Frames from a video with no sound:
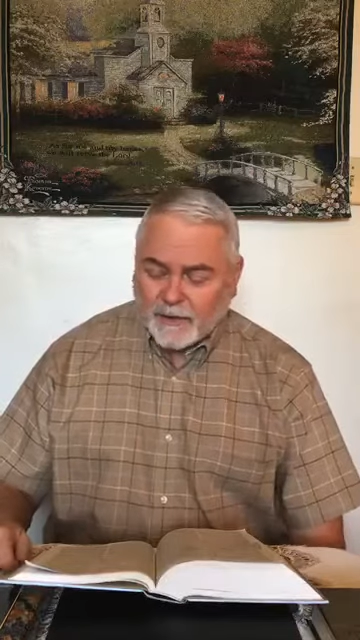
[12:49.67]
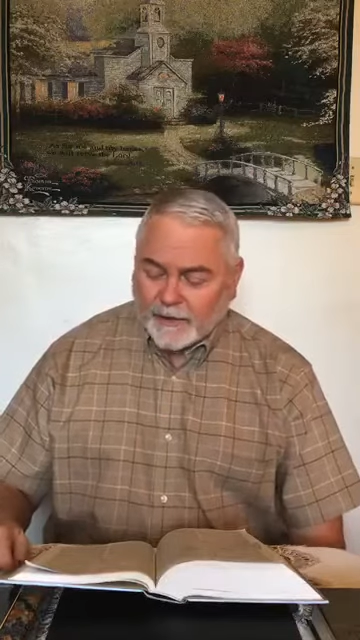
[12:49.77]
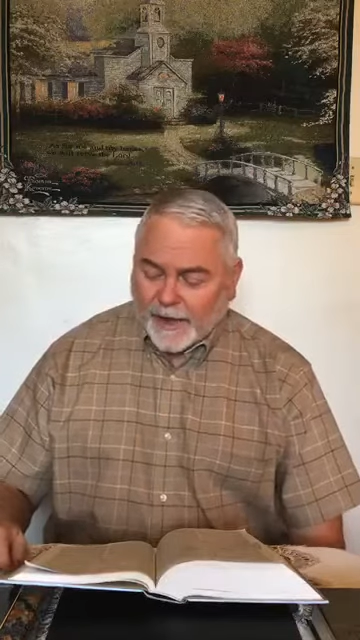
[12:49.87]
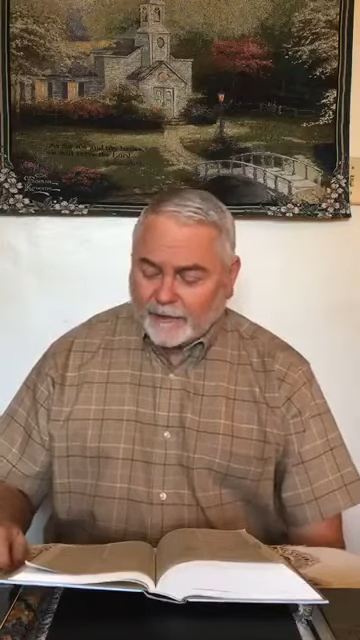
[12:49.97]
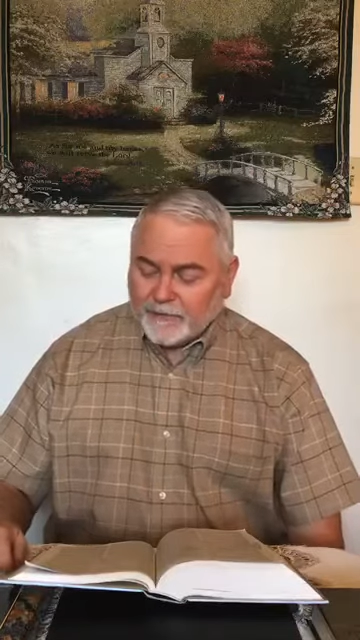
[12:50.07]

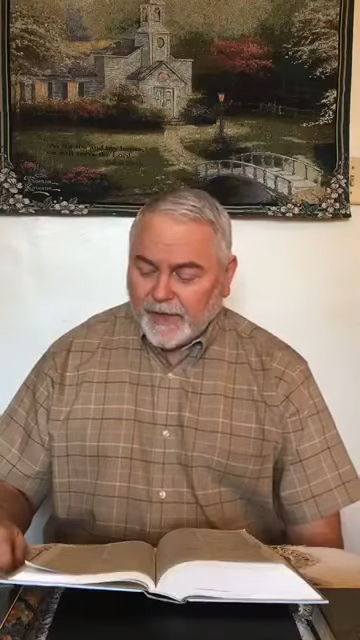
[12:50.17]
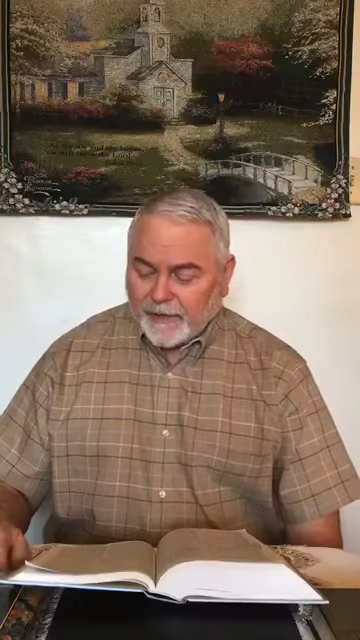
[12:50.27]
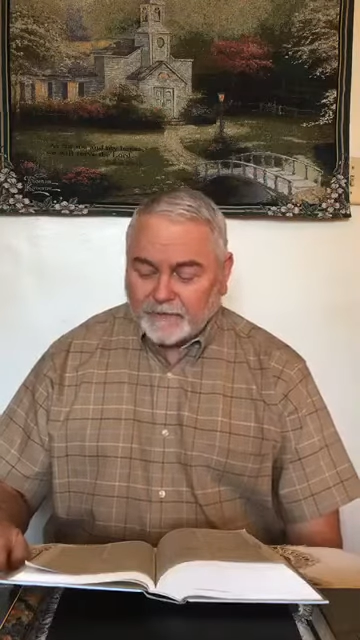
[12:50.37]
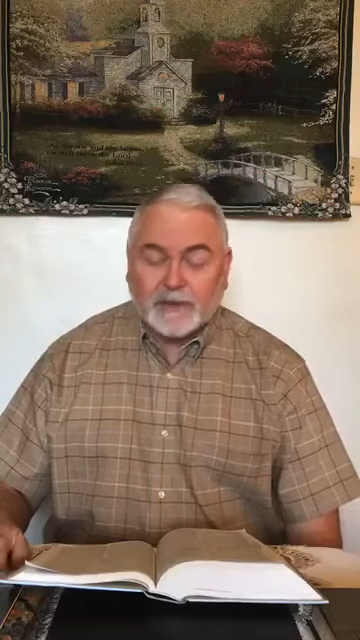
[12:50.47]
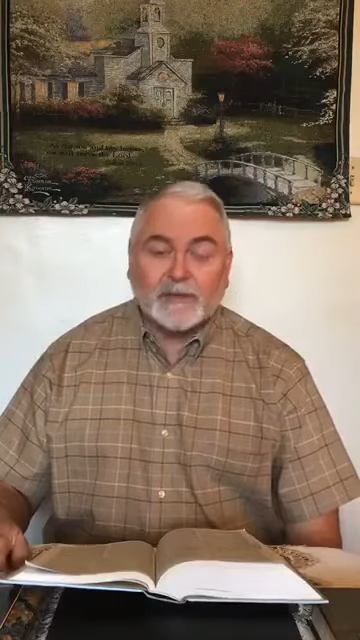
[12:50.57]
and the
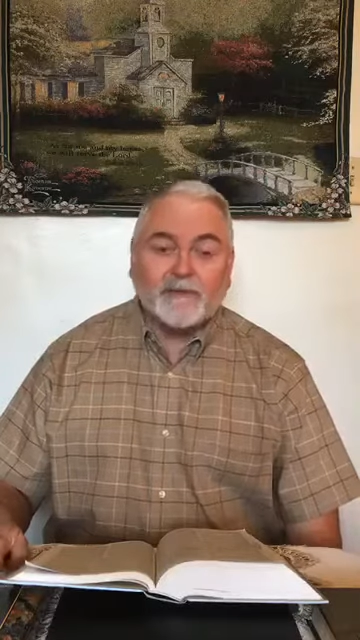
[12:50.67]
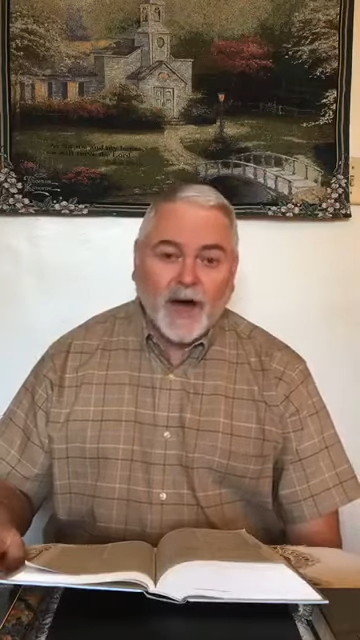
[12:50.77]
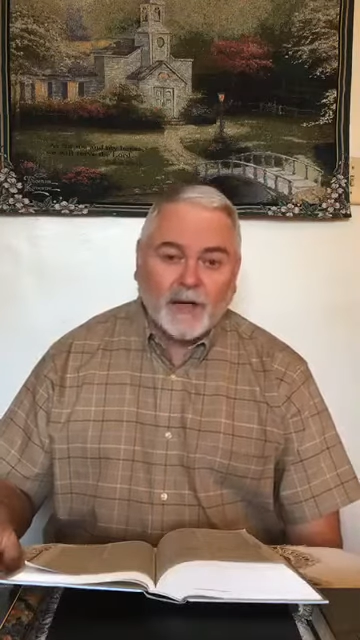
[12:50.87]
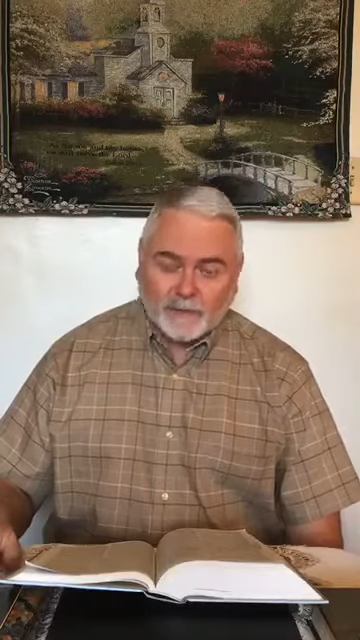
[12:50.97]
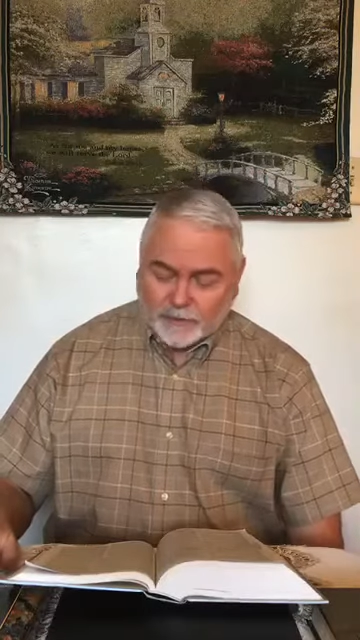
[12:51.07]
Heavenly
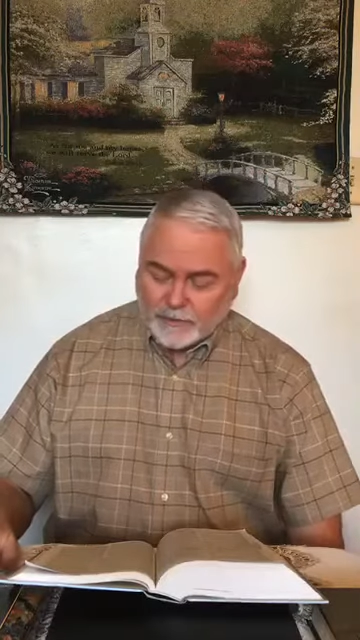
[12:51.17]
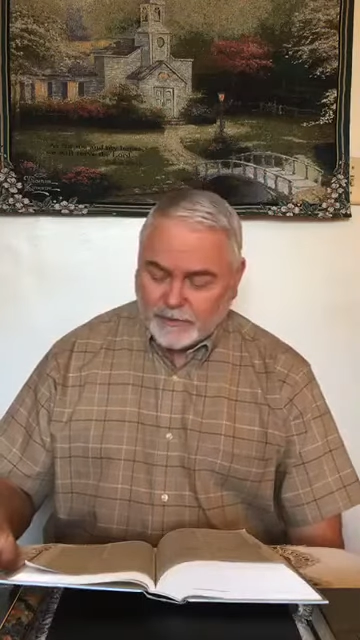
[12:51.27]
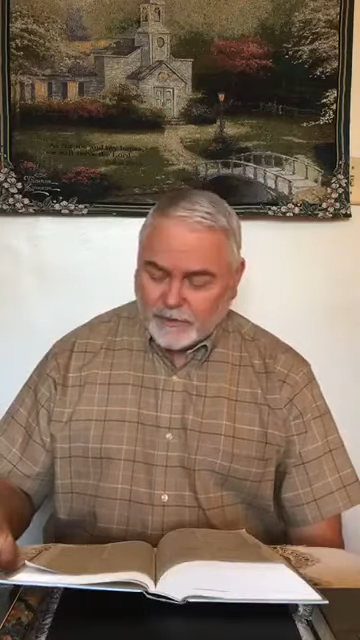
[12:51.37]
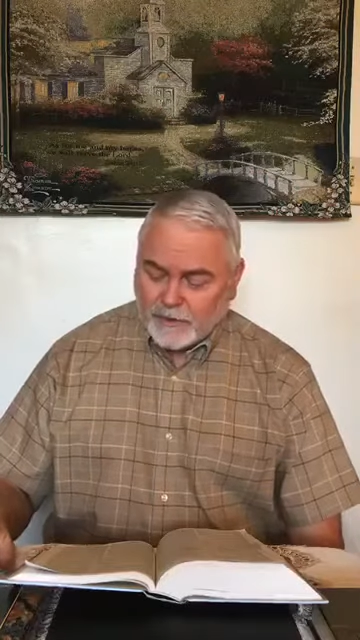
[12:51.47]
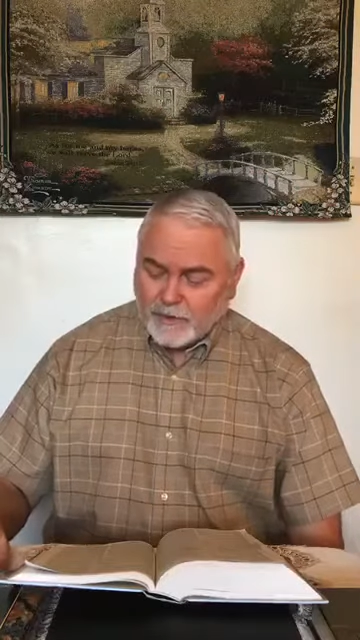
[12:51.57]
Father
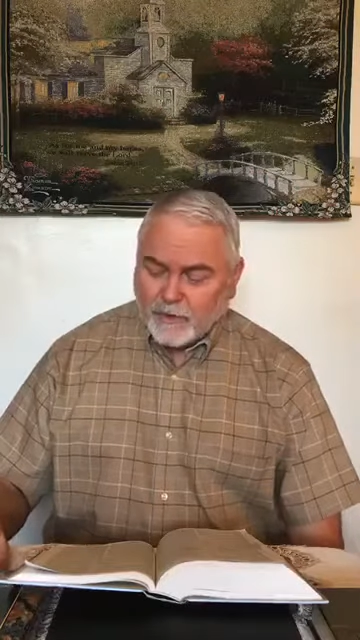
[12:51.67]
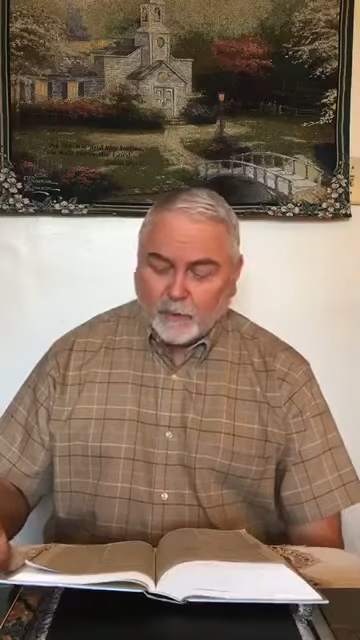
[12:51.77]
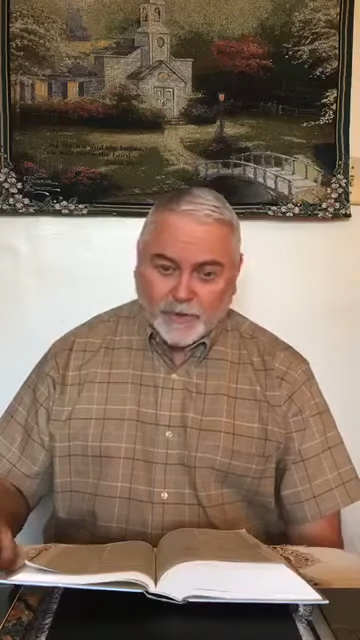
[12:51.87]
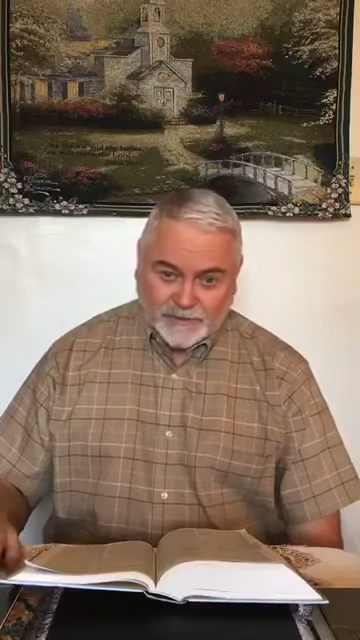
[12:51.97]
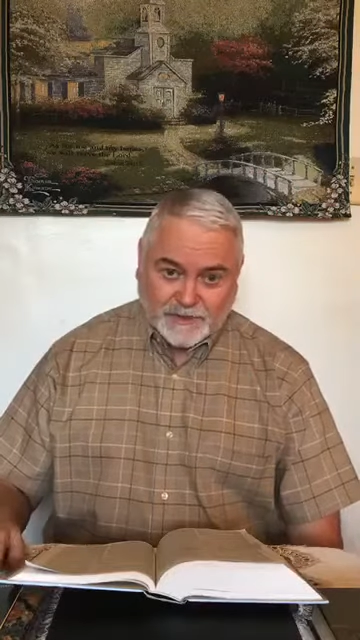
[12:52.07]

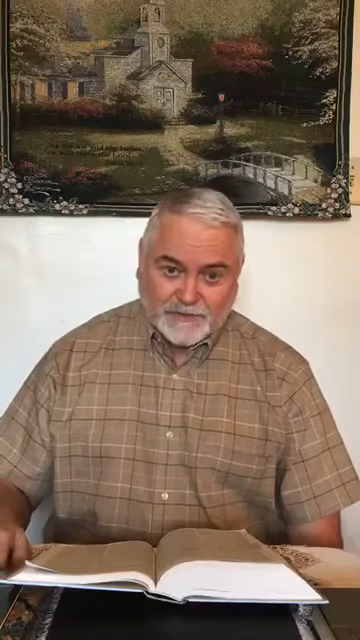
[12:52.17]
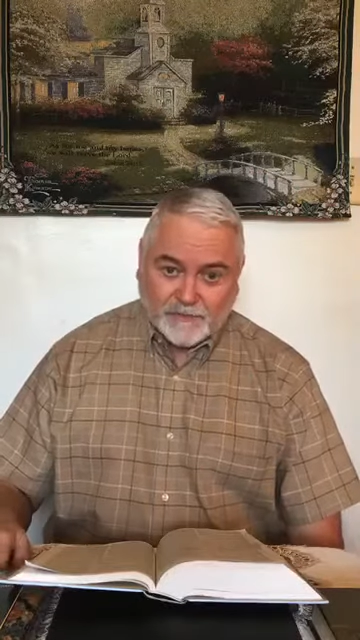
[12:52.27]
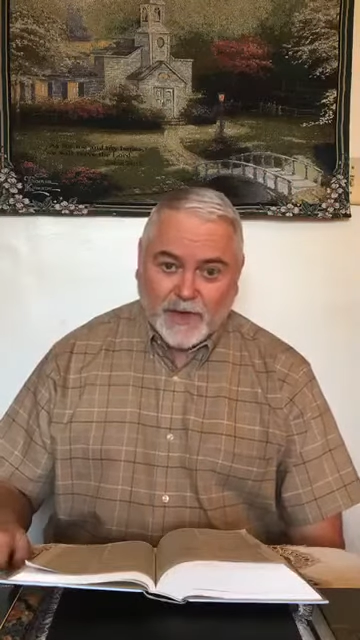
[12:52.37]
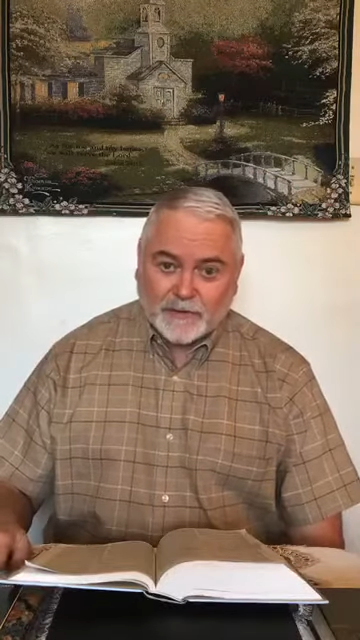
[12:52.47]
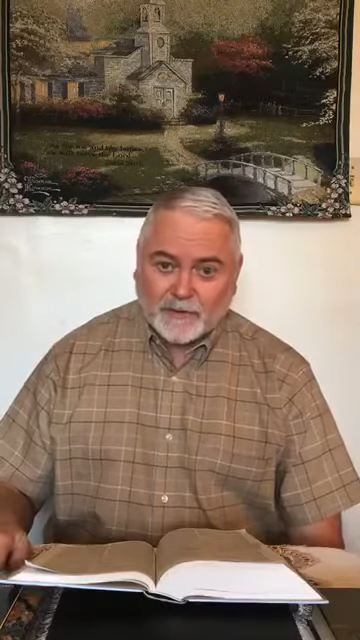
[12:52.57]
was his father.